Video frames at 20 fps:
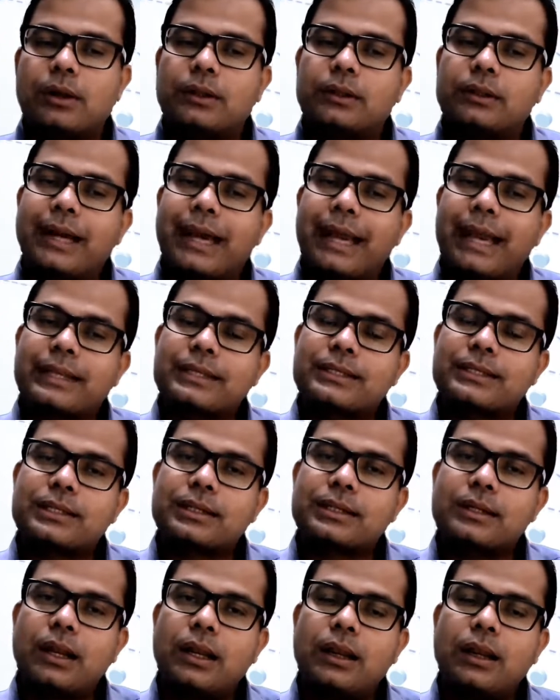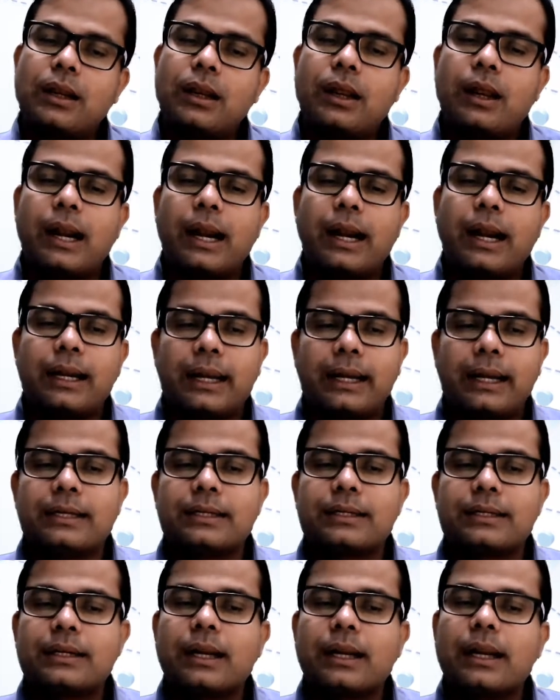the external and
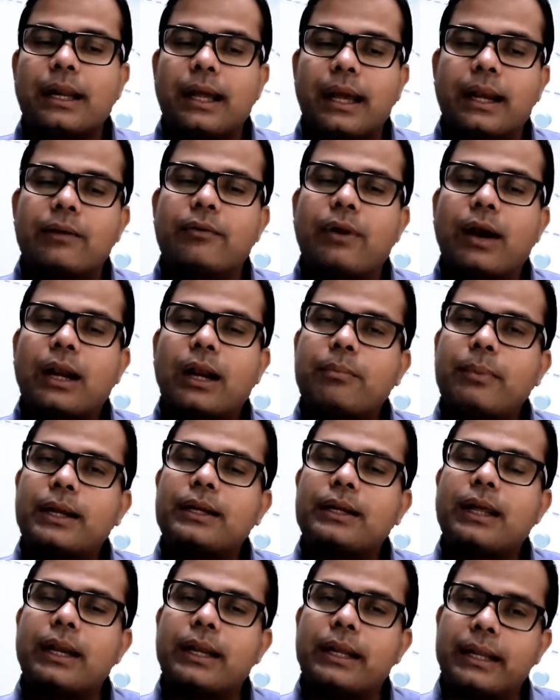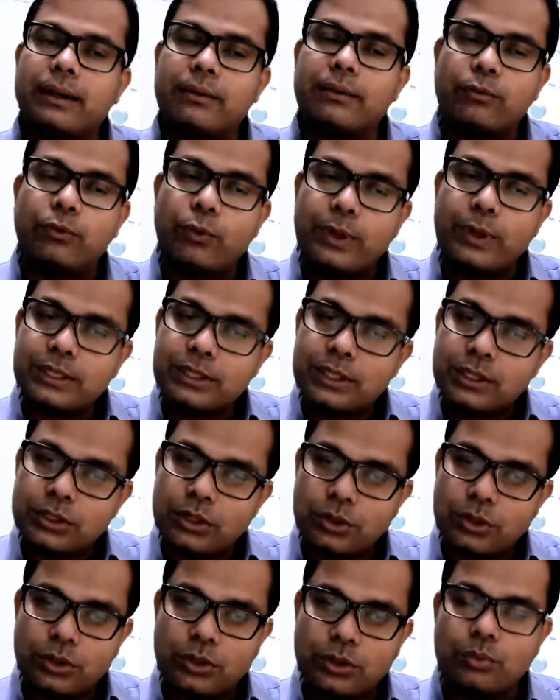internal environmental influences
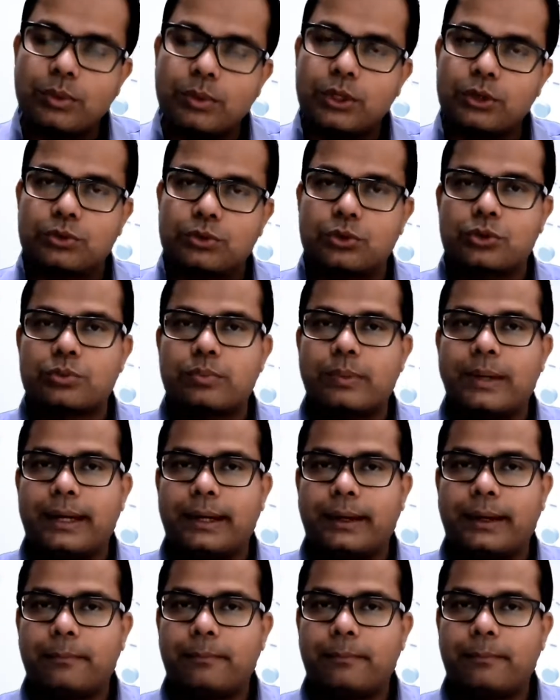of human resource planning.